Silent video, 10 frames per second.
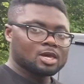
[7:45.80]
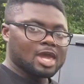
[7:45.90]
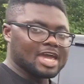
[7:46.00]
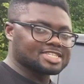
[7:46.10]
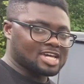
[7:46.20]

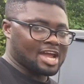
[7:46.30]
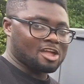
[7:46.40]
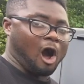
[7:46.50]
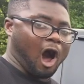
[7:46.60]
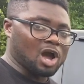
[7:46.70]
it's kind
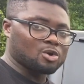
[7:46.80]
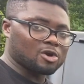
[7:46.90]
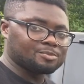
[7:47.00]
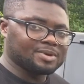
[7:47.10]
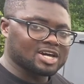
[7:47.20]
of
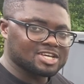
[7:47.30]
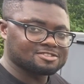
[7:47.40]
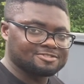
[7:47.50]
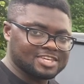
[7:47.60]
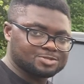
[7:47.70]
awkward because
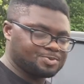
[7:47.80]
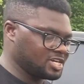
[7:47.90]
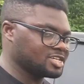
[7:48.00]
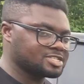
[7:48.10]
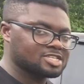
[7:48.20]
of this
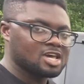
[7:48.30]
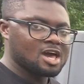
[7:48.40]
piece.